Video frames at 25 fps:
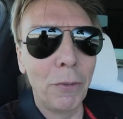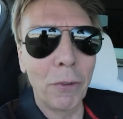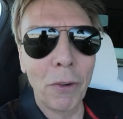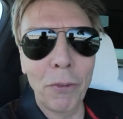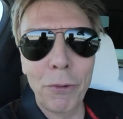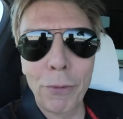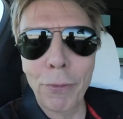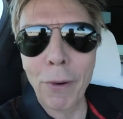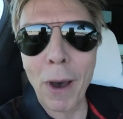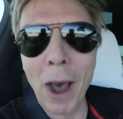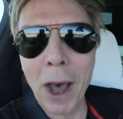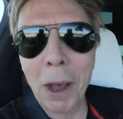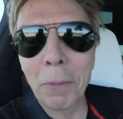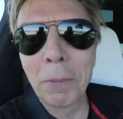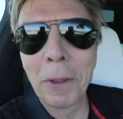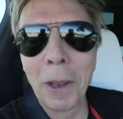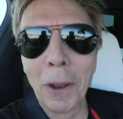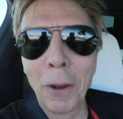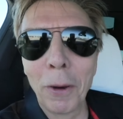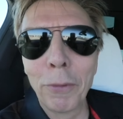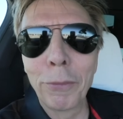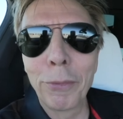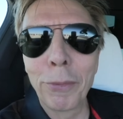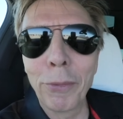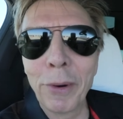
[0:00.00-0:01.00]
far
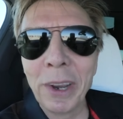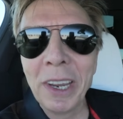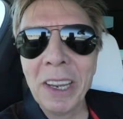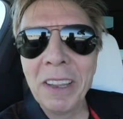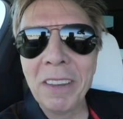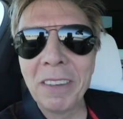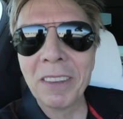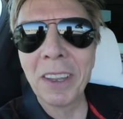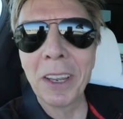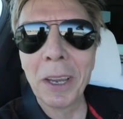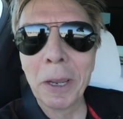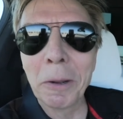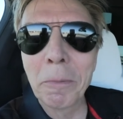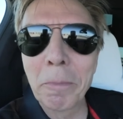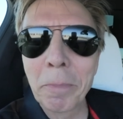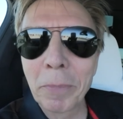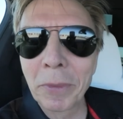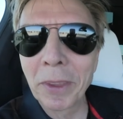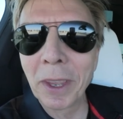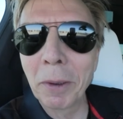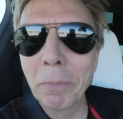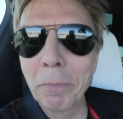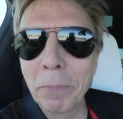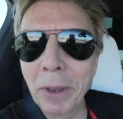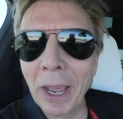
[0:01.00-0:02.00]
below freezing.
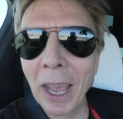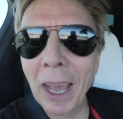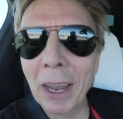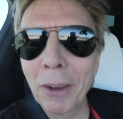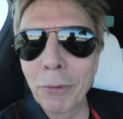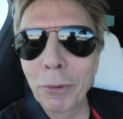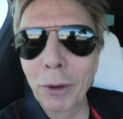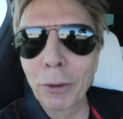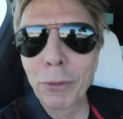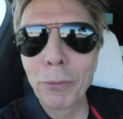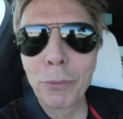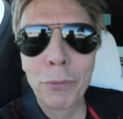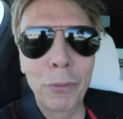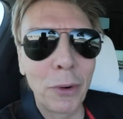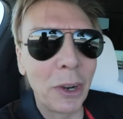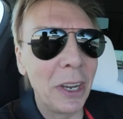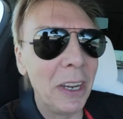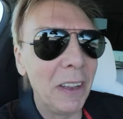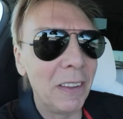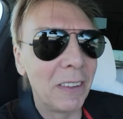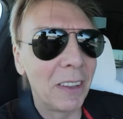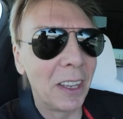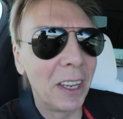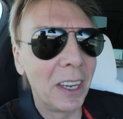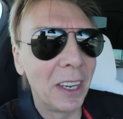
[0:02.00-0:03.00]
The band was
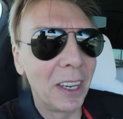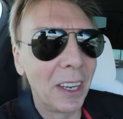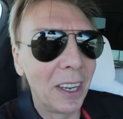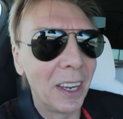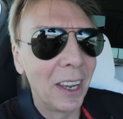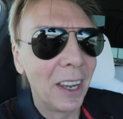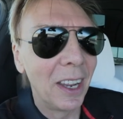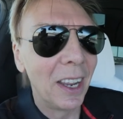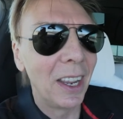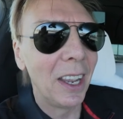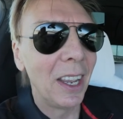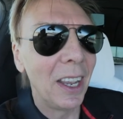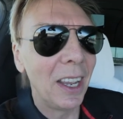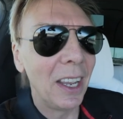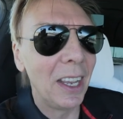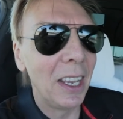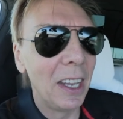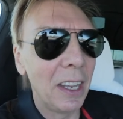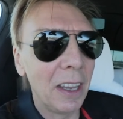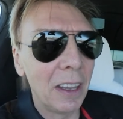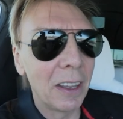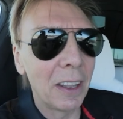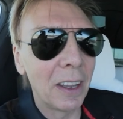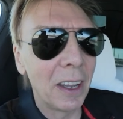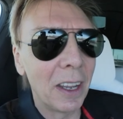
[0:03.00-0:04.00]
freezing
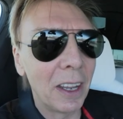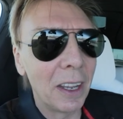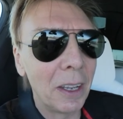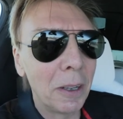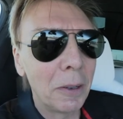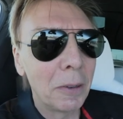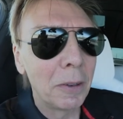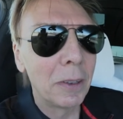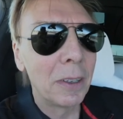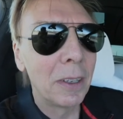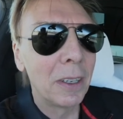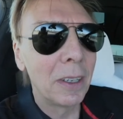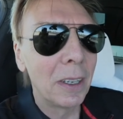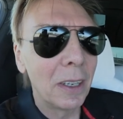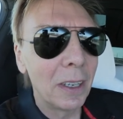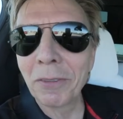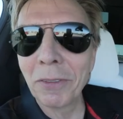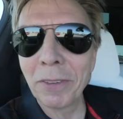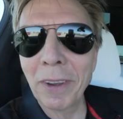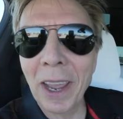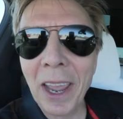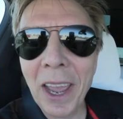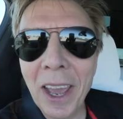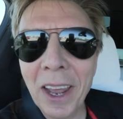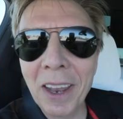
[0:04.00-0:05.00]
in the
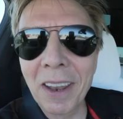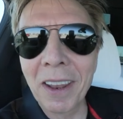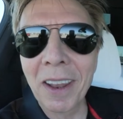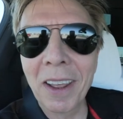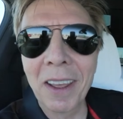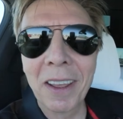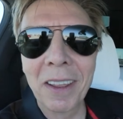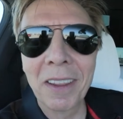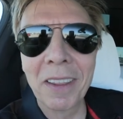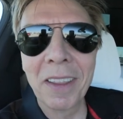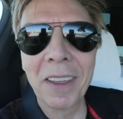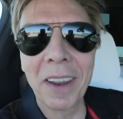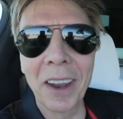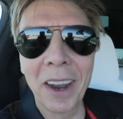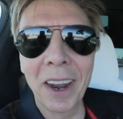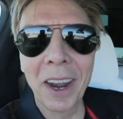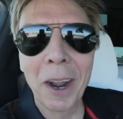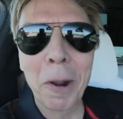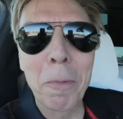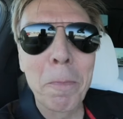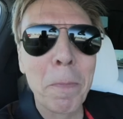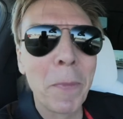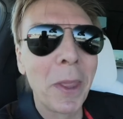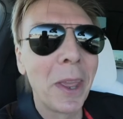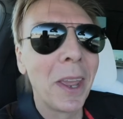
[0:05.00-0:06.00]
van there.
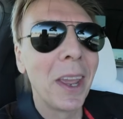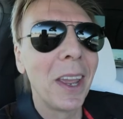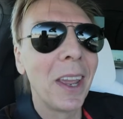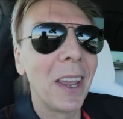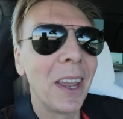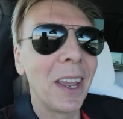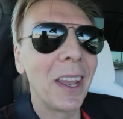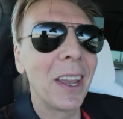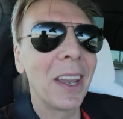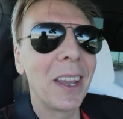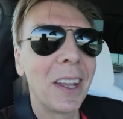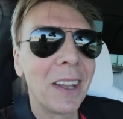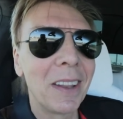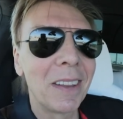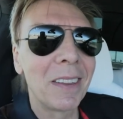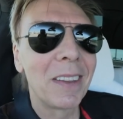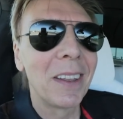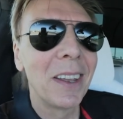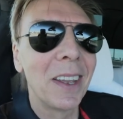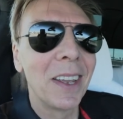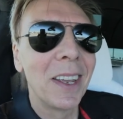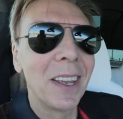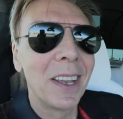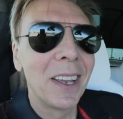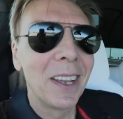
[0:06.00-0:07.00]
And
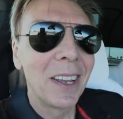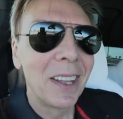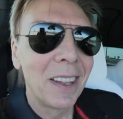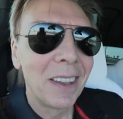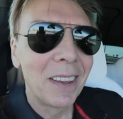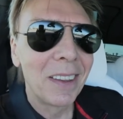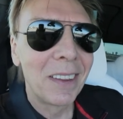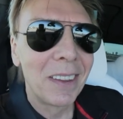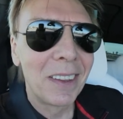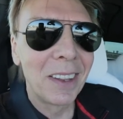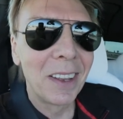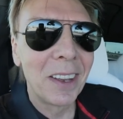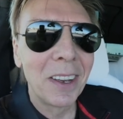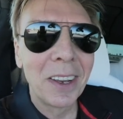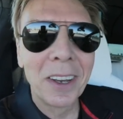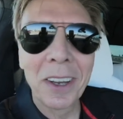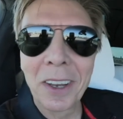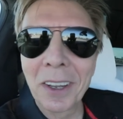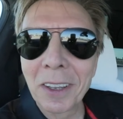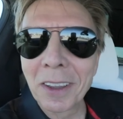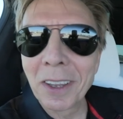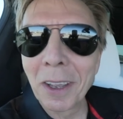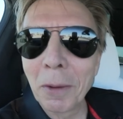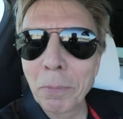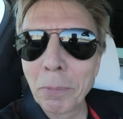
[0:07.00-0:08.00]

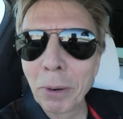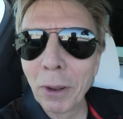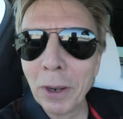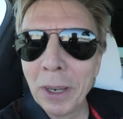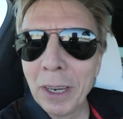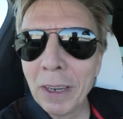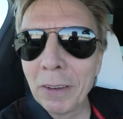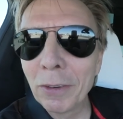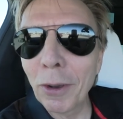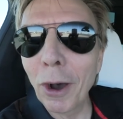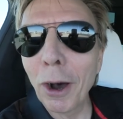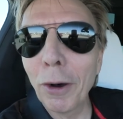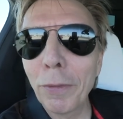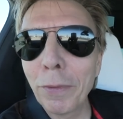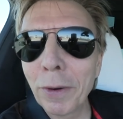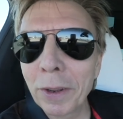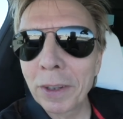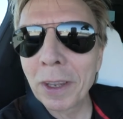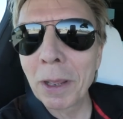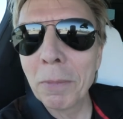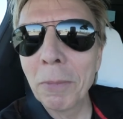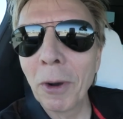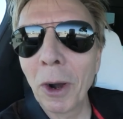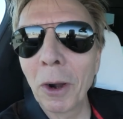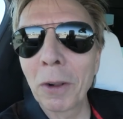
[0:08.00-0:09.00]
the, the police
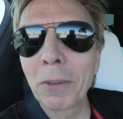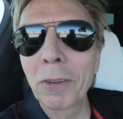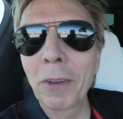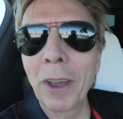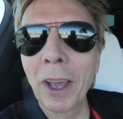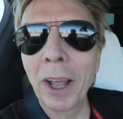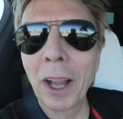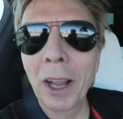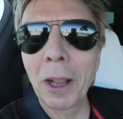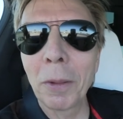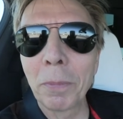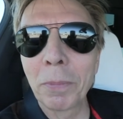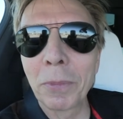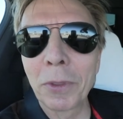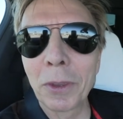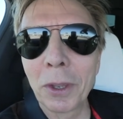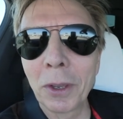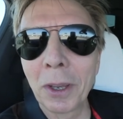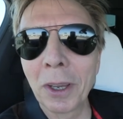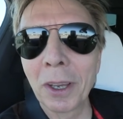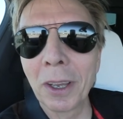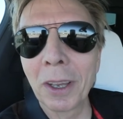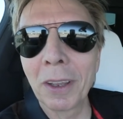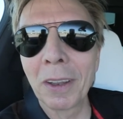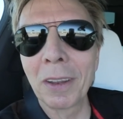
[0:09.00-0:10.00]
offered him also help to,
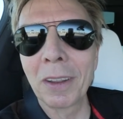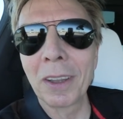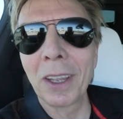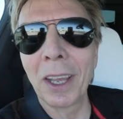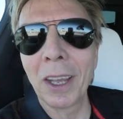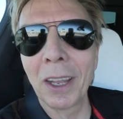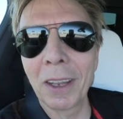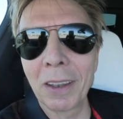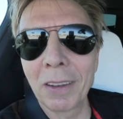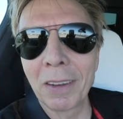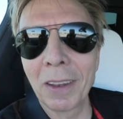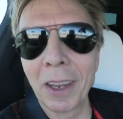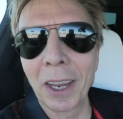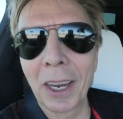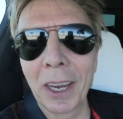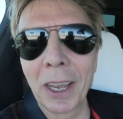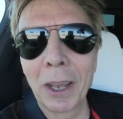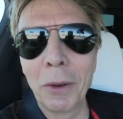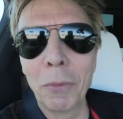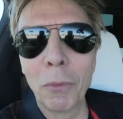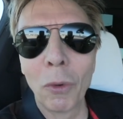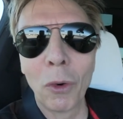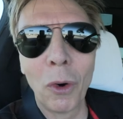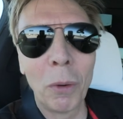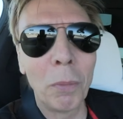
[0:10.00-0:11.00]
that they
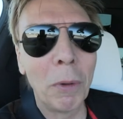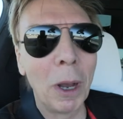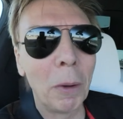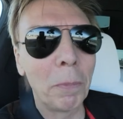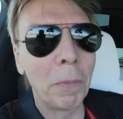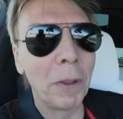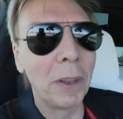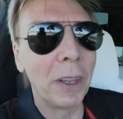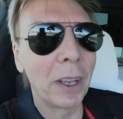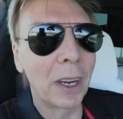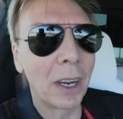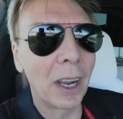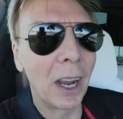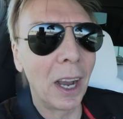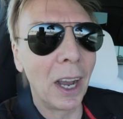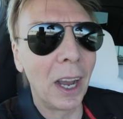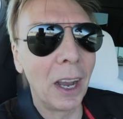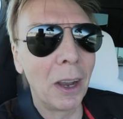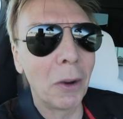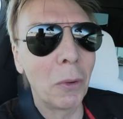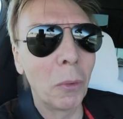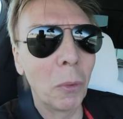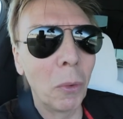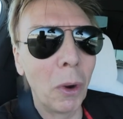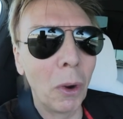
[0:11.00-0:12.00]
can warm up in the
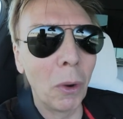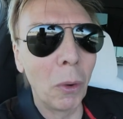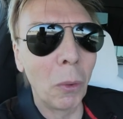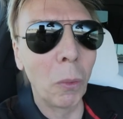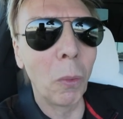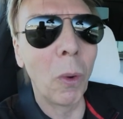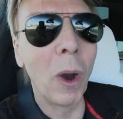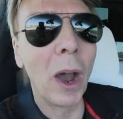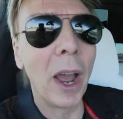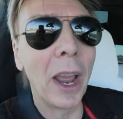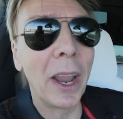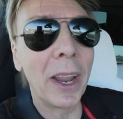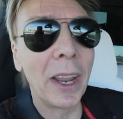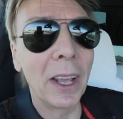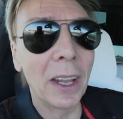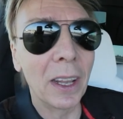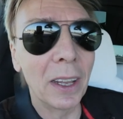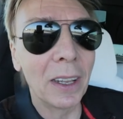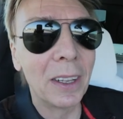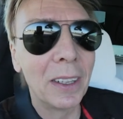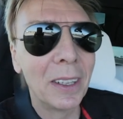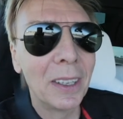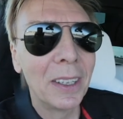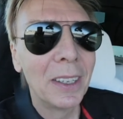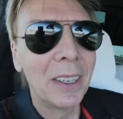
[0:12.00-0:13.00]
car uh,
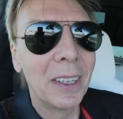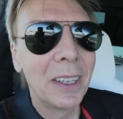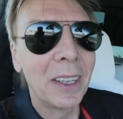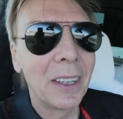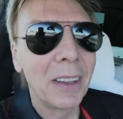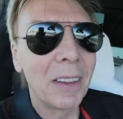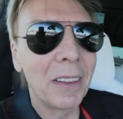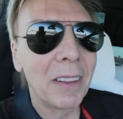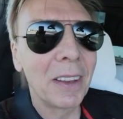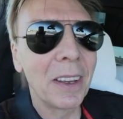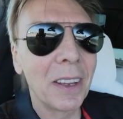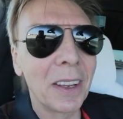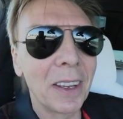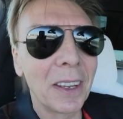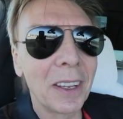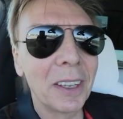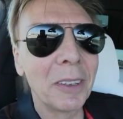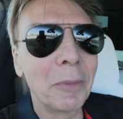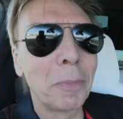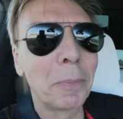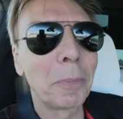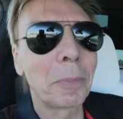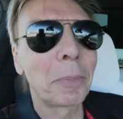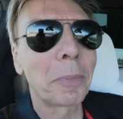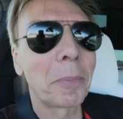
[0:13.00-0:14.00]
while
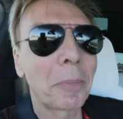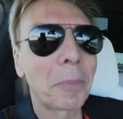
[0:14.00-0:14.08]
the